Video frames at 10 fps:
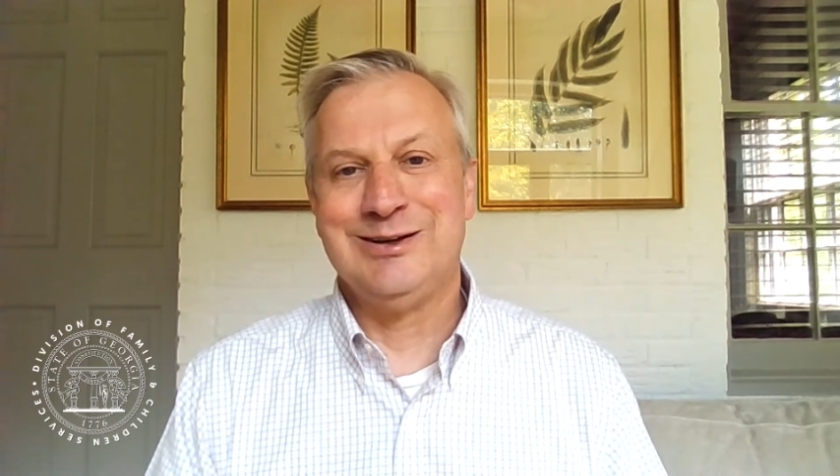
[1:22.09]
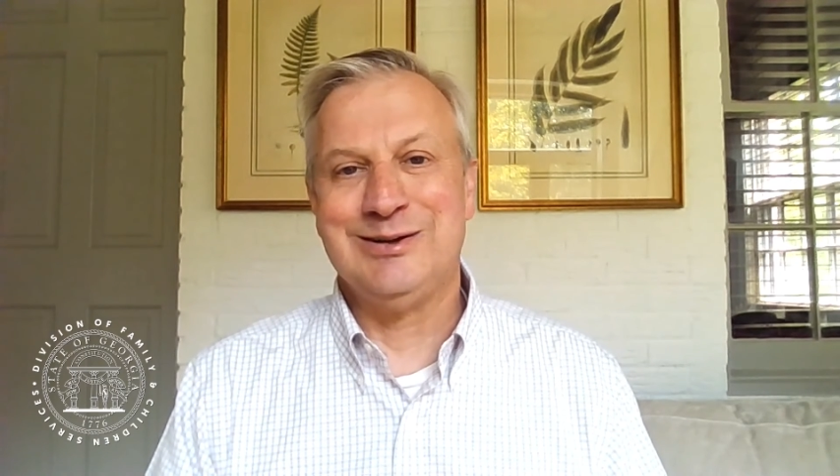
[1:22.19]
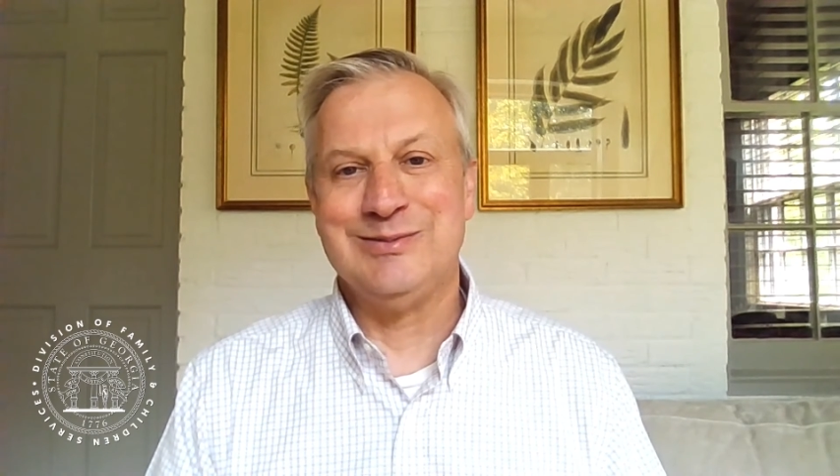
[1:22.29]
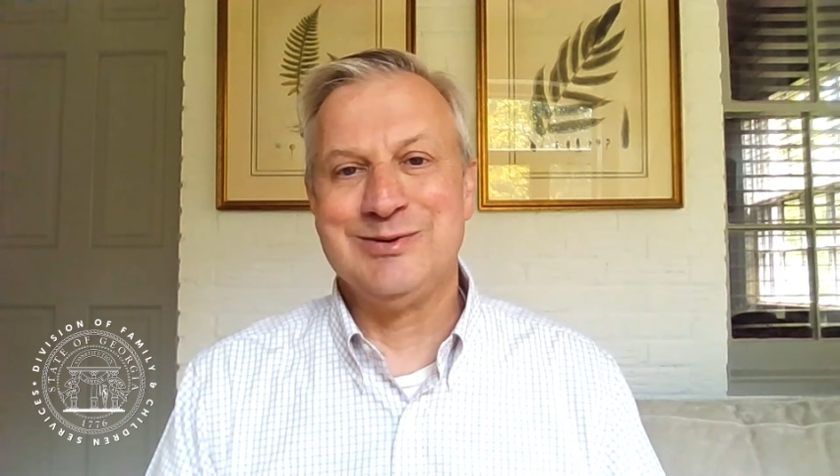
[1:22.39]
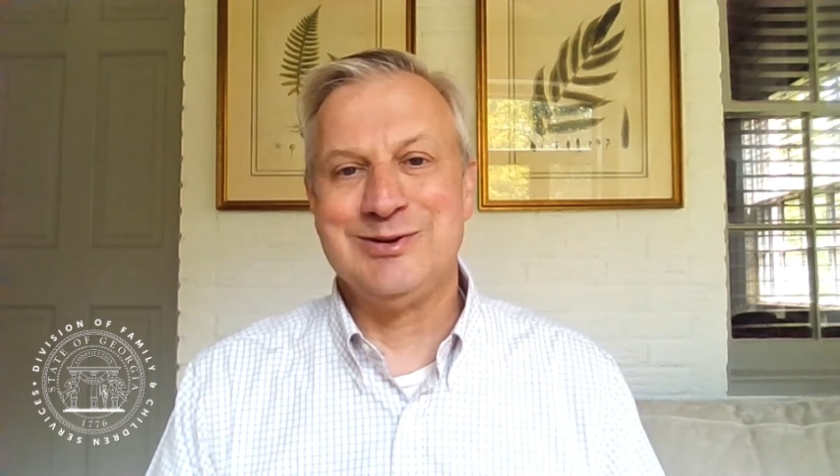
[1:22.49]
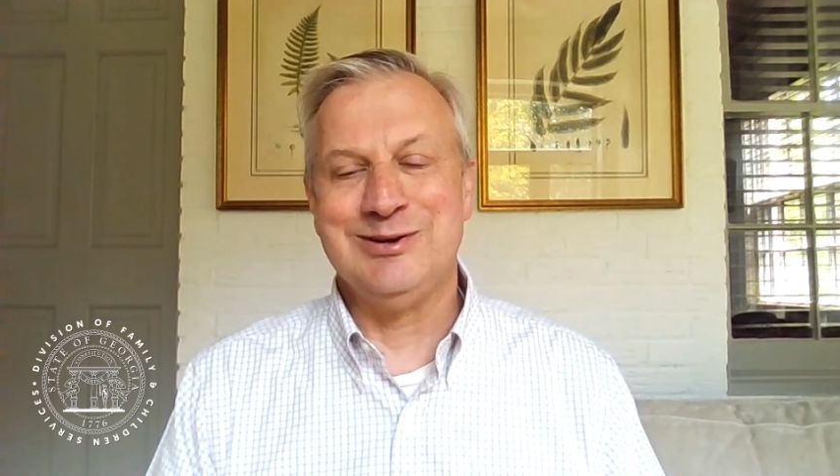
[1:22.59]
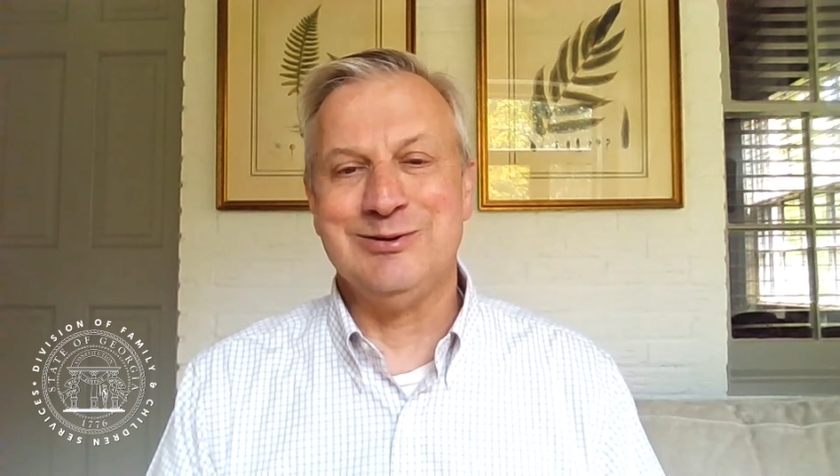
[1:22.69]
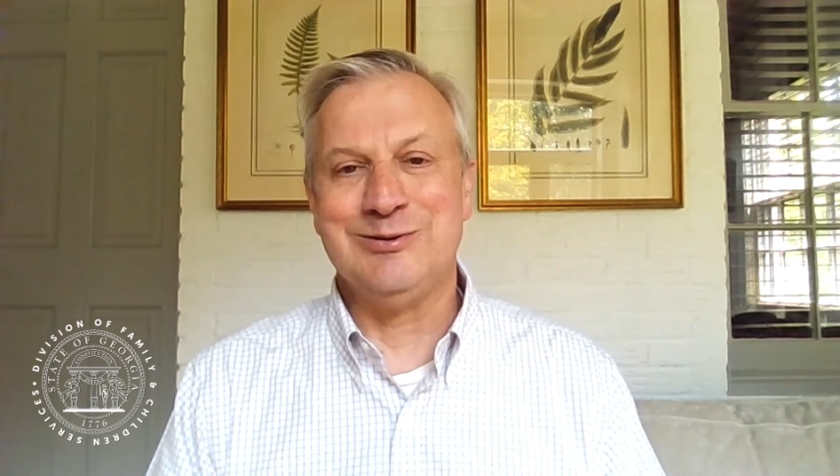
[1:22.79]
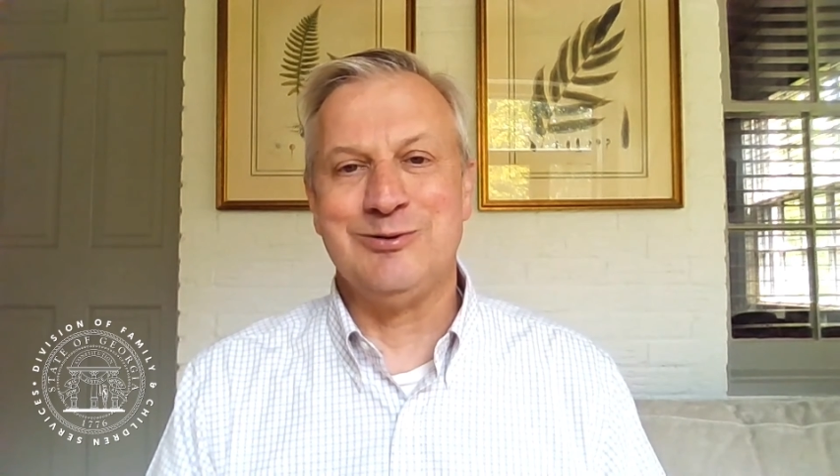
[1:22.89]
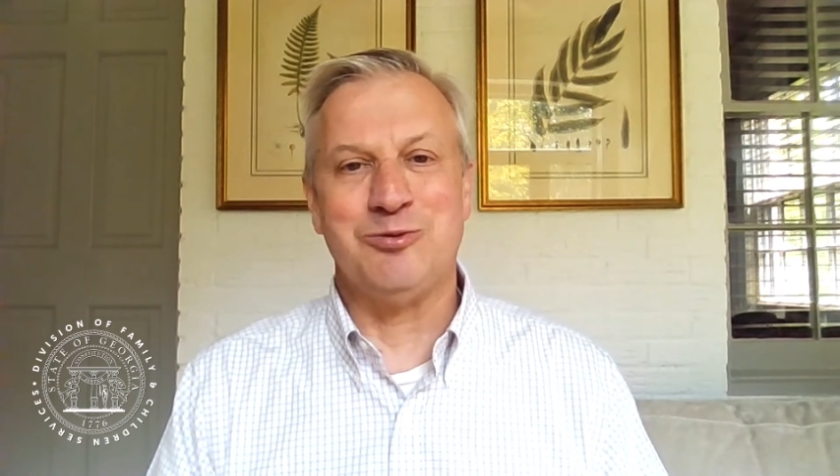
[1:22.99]
um, see
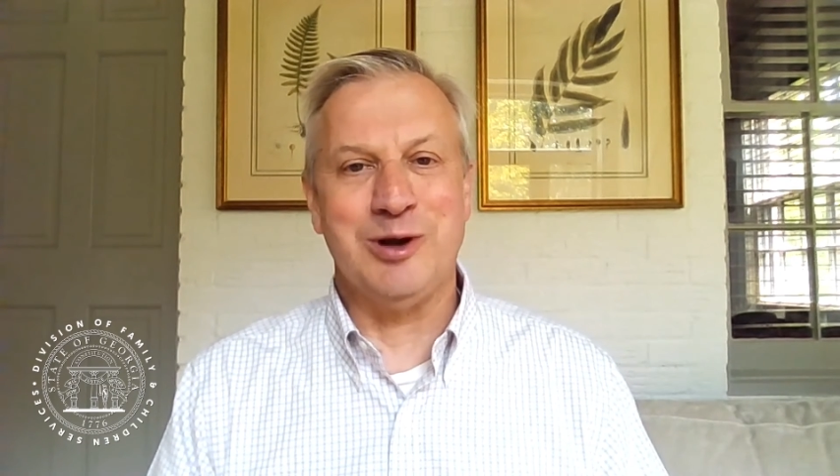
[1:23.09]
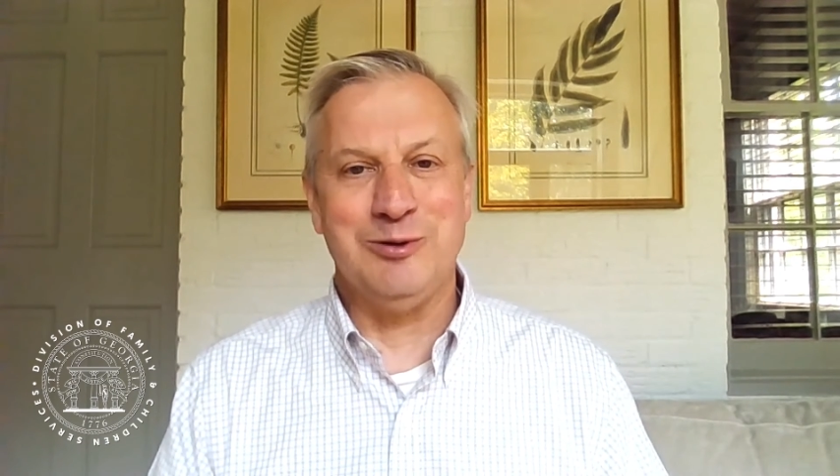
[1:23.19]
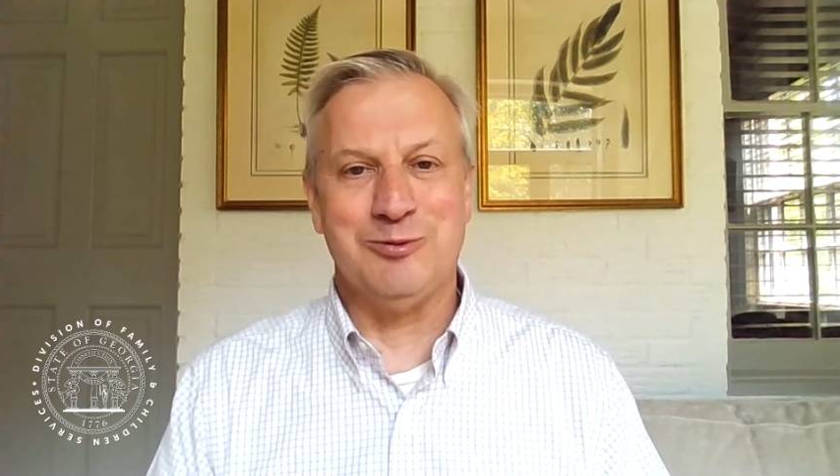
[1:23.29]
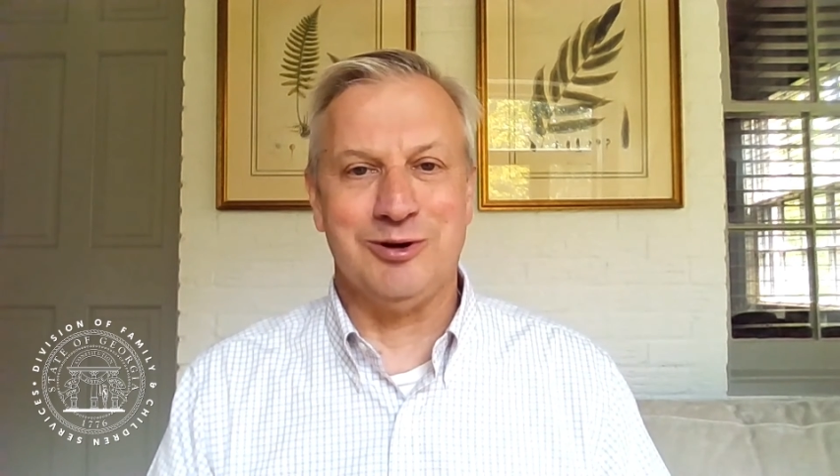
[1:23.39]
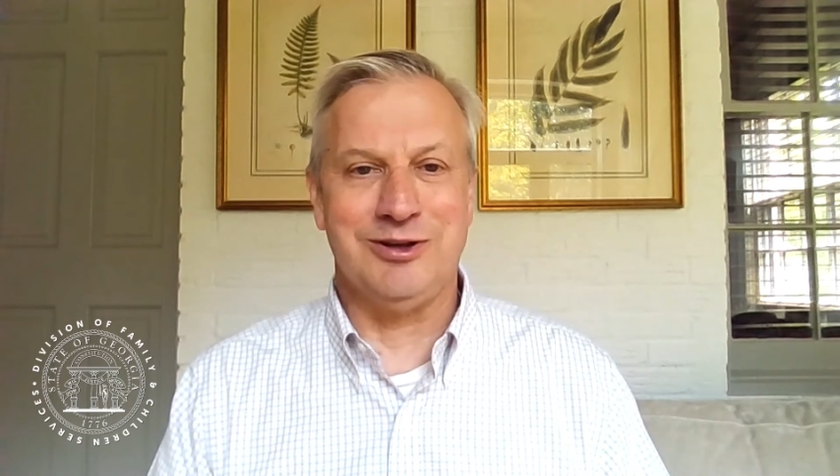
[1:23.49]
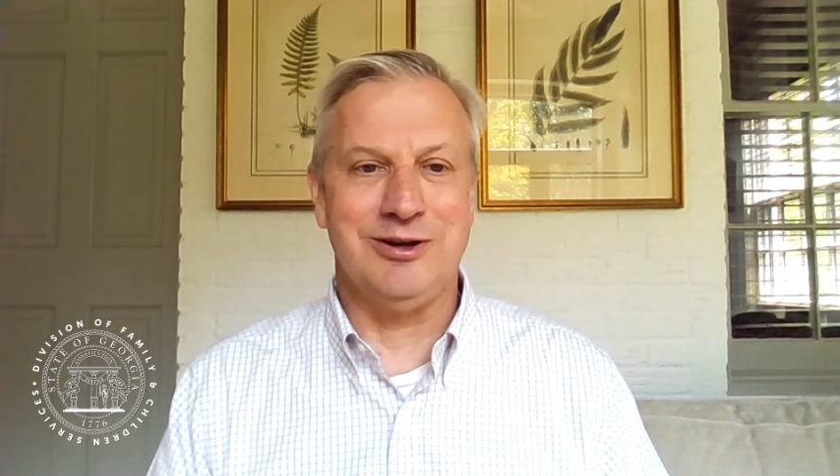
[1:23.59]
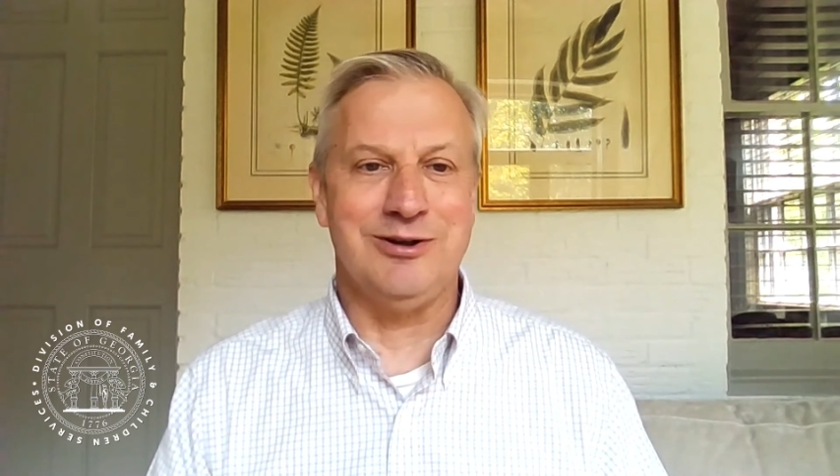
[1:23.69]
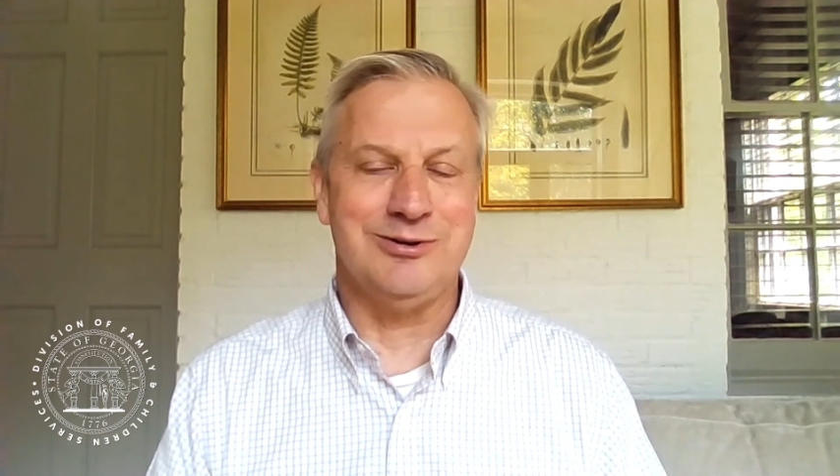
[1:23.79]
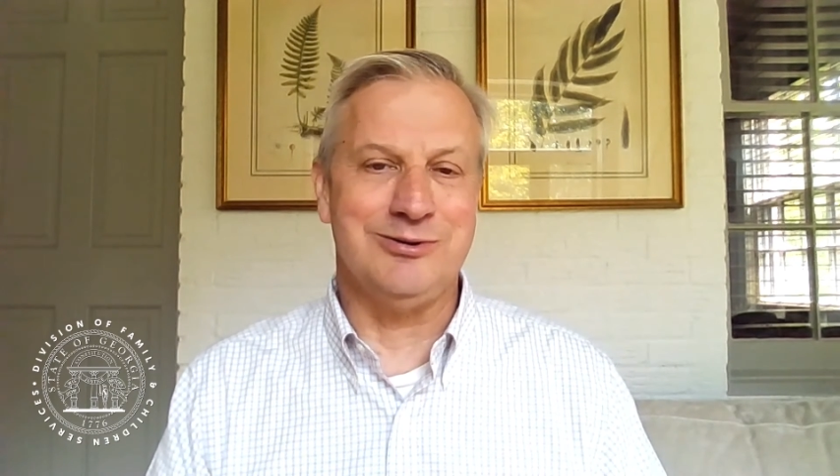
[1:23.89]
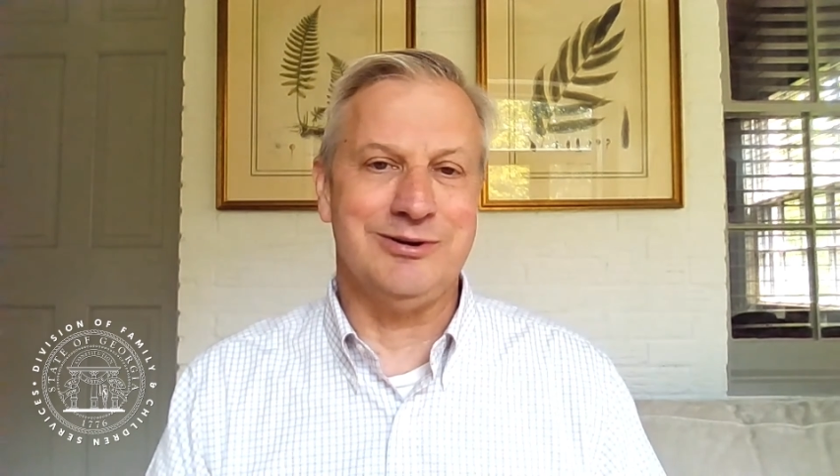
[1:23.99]
the great work that
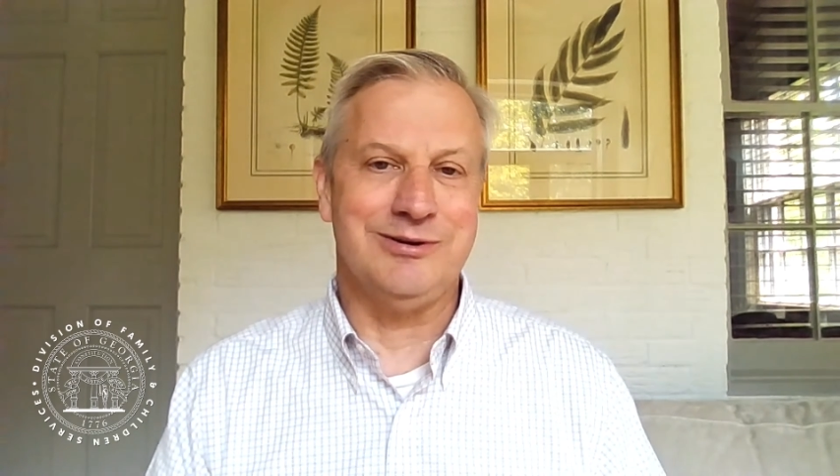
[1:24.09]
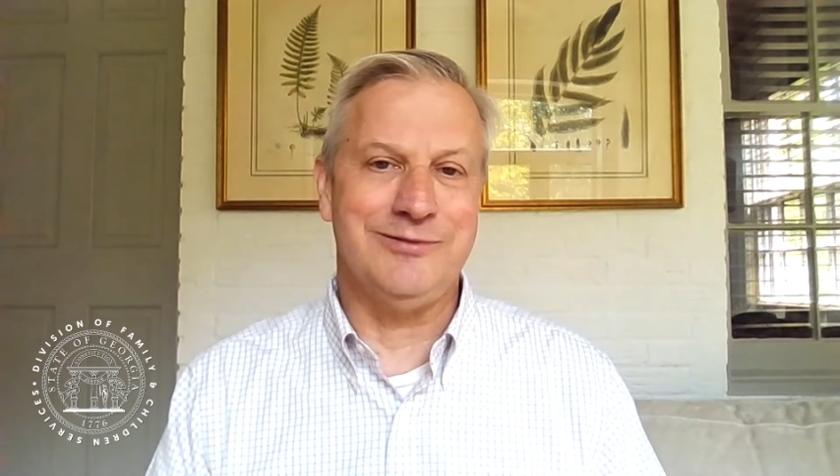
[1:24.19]
y'all are doing.